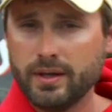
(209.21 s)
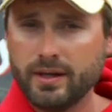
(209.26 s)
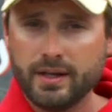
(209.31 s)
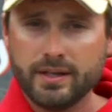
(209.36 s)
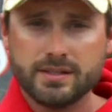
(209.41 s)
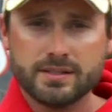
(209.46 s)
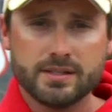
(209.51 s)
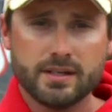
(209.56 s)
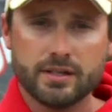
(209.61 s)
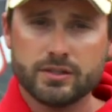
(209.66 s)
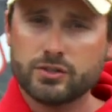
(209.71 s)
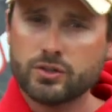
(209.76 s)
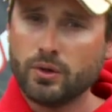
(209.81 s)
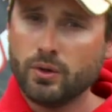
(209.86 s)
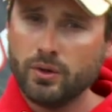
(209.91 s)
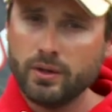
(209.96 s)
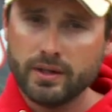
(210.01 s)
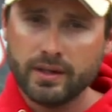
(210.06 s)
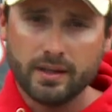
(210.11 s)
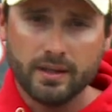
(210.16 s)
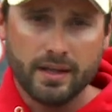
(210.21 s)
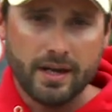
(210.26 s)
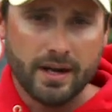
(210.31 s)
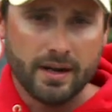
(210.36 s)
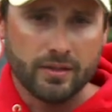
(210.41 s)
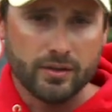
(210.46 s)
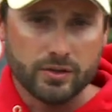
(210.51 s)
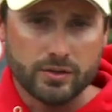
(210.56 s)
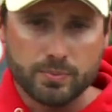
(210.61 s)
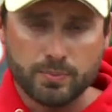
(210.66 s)
and I'd start trolling a lot
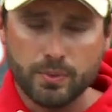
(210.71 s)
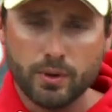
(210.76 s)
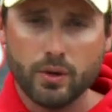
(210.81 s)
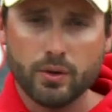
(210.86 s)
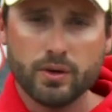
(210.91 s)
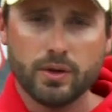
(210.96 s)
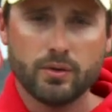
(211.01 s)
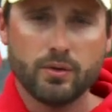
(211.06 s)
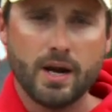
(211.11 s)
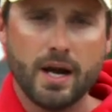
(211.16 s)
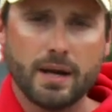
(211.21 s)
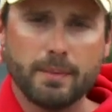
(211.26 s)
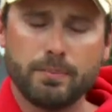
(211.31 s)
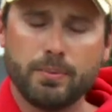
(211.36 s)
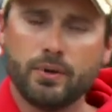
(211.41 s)
of those broken rock